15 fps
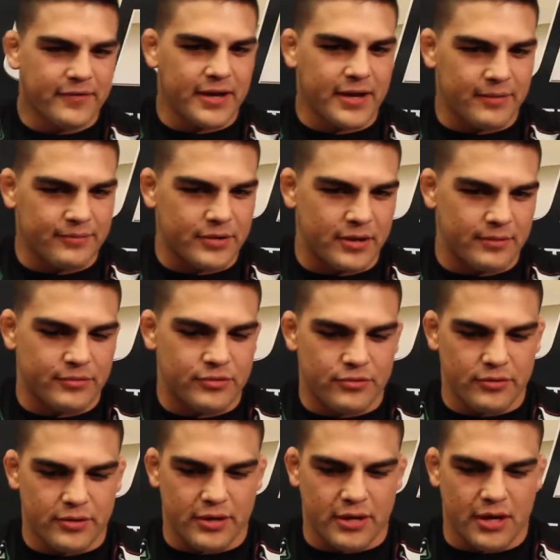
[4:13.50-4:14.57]
Main event, I'm
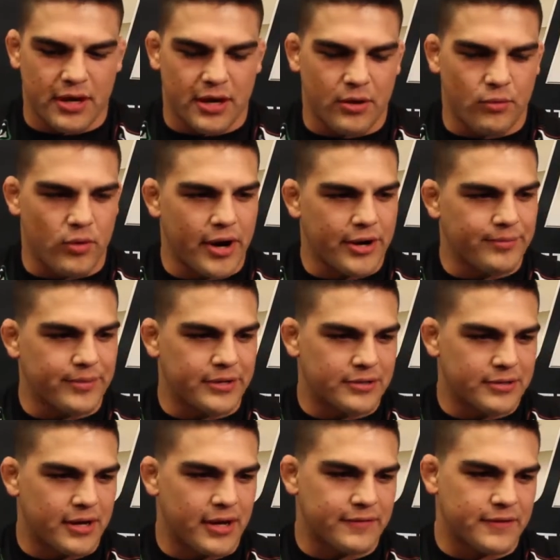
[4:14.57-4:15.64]
going Weidman.
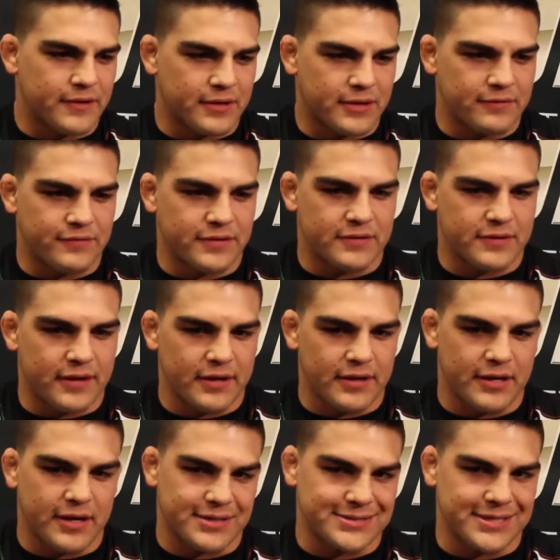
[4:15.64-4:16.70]
I think if
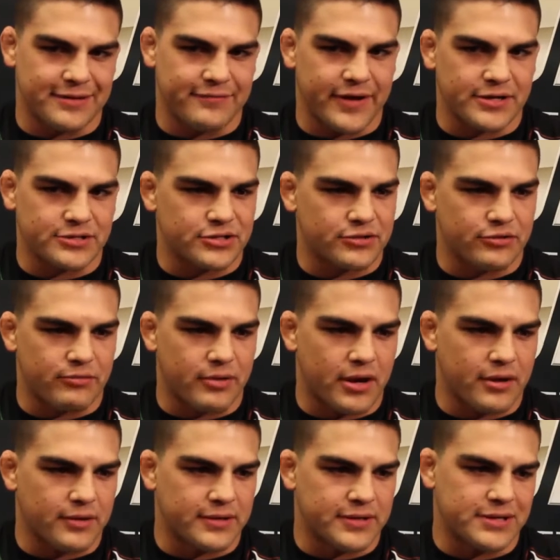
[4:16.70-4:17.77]
he has the advantage on the
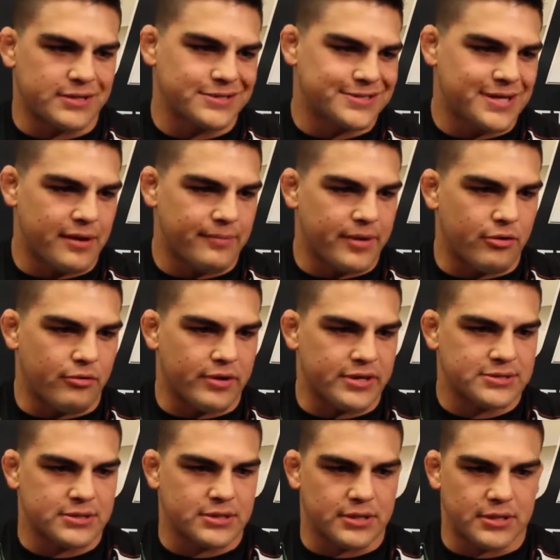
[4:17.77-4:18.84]
ground, I think he's got better
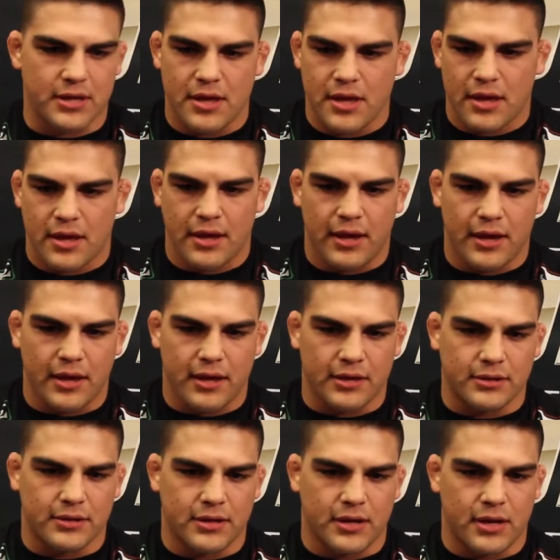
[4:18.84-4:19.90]
wrestling
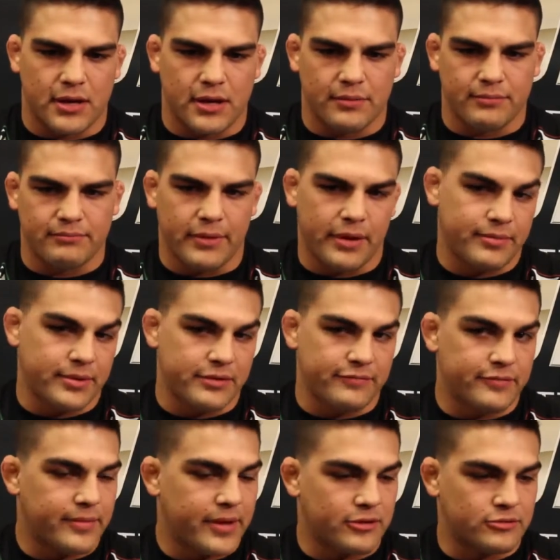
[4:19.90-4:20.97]
and maybe
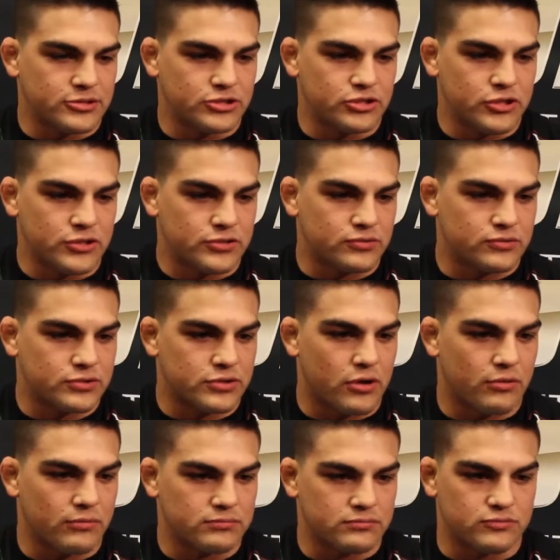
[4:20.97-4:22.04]
even better jiu-jitsu.
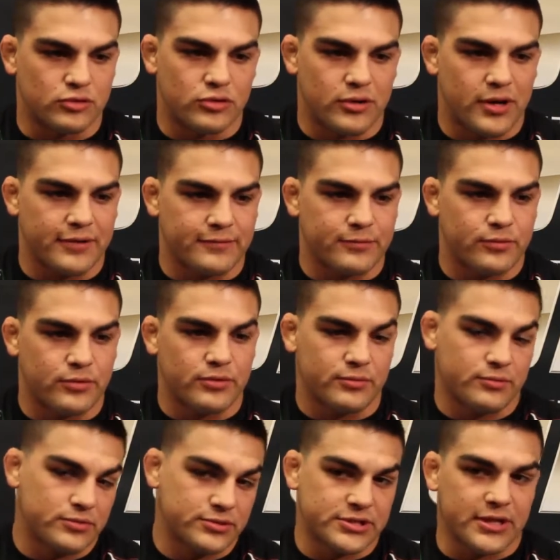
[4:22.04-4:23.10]
So
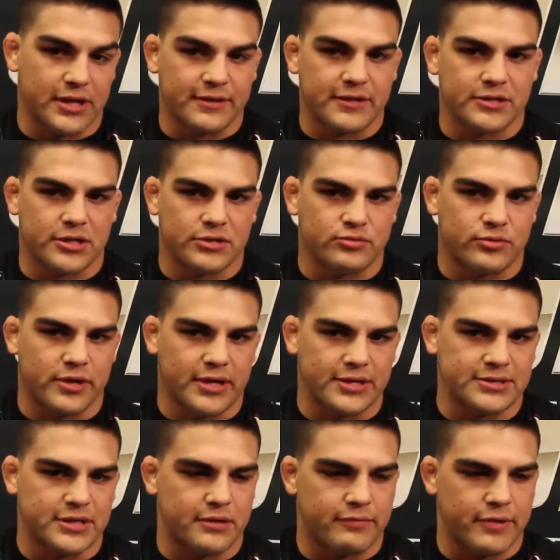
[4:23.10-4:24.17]
we'll see. I think that's where he
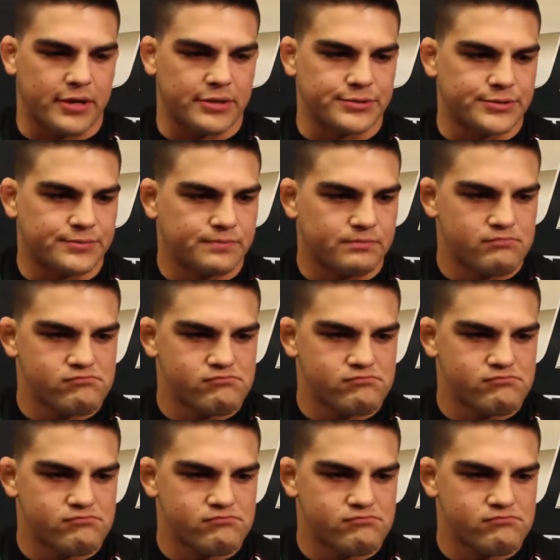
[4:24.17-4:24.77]
has the advantage.